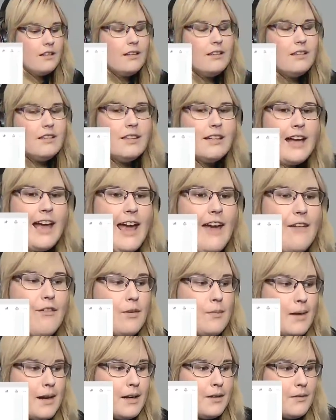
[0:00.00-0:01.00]
Hey
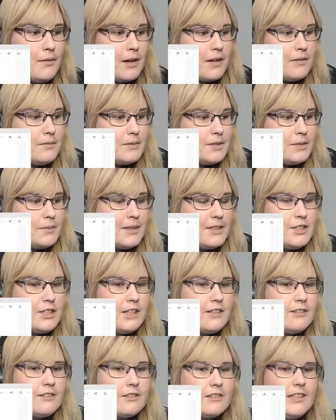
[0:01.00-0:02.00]
everybody, welcome to my
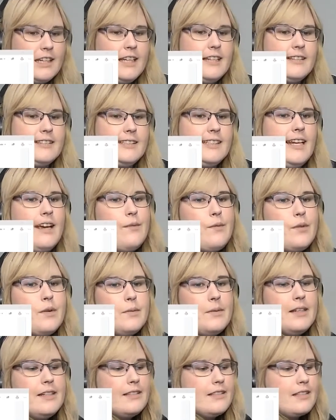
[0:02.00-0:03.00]
channel. And today I'm going to
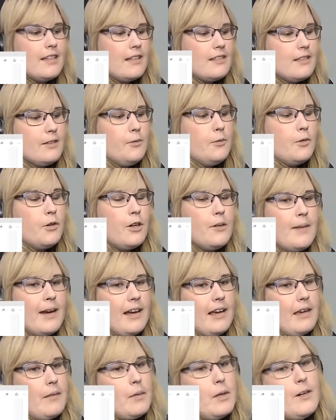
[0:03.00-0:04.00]
be discussing more about
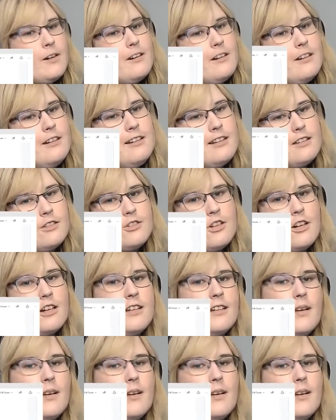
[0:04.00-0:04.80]
Amber Heard and the Johnny Depp